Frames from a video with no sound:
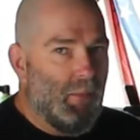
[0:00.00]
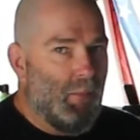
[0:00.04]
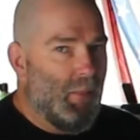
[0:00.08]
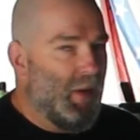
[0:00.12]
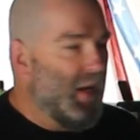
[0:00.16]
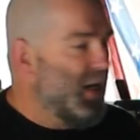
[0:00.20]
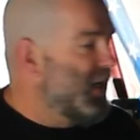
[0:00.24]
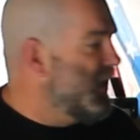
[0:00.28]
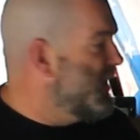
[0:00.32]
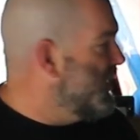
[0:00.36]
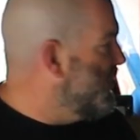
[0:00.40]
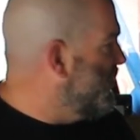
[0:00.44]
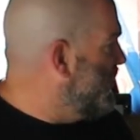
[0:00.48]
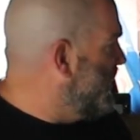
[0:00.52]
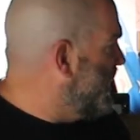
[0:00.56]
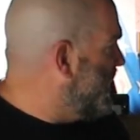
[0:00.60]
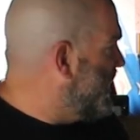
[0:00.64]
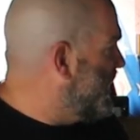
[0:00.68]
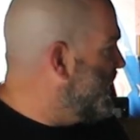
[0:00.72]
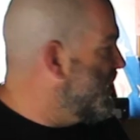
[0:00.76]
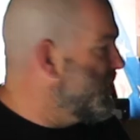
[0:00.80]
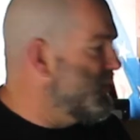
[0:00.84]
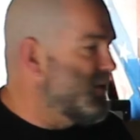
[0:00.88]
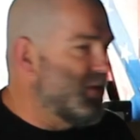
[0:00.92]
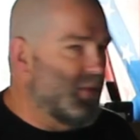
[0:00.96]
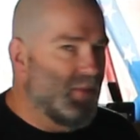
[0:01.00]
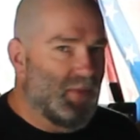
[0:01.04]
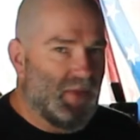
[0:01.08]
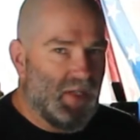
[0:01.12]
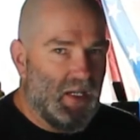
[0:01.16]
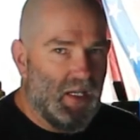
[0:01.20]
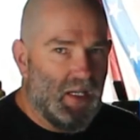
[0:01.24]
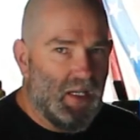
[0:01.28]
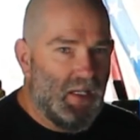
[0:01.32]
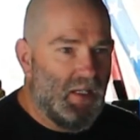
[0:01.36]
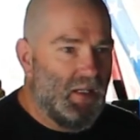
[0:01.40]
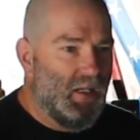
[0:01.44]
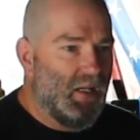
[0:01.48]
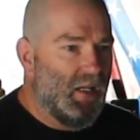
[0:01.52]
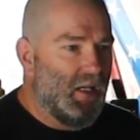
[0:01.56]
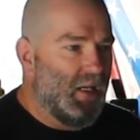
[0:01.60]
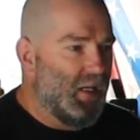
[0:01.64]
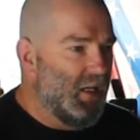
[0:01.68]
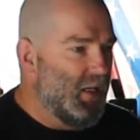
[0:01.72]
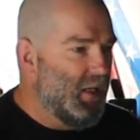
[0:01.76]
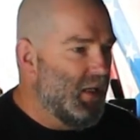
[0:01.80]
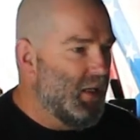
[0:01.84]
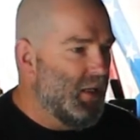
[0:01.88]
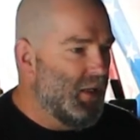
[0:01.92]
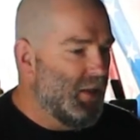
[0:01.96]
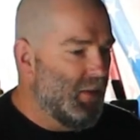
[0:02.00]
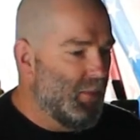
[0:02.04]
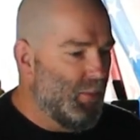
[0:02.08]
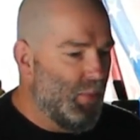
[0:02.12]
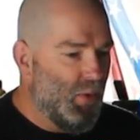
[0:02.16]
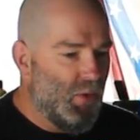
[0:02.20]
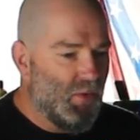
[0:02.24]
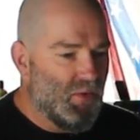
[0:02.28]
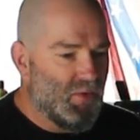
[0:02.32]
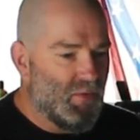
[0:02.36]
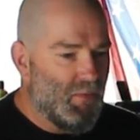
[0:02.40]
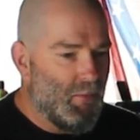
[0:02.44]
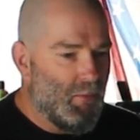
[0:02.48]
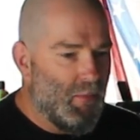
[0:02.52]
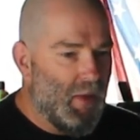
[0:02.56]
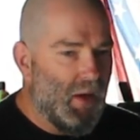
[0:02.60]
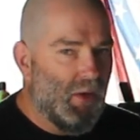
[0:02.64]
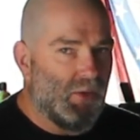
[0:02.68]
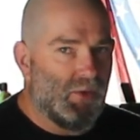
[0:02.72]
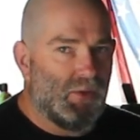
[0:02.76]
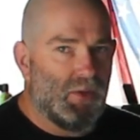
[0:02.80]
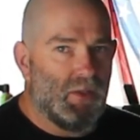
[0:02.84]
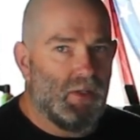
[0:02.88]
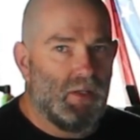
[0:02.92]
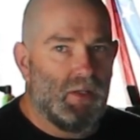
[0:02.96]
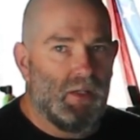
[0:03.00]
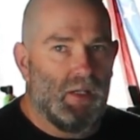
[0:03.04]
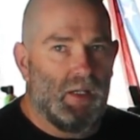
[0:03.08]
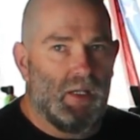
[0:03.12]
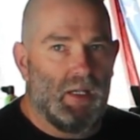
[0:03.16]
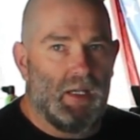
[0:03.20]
mechanisms in, boots mounted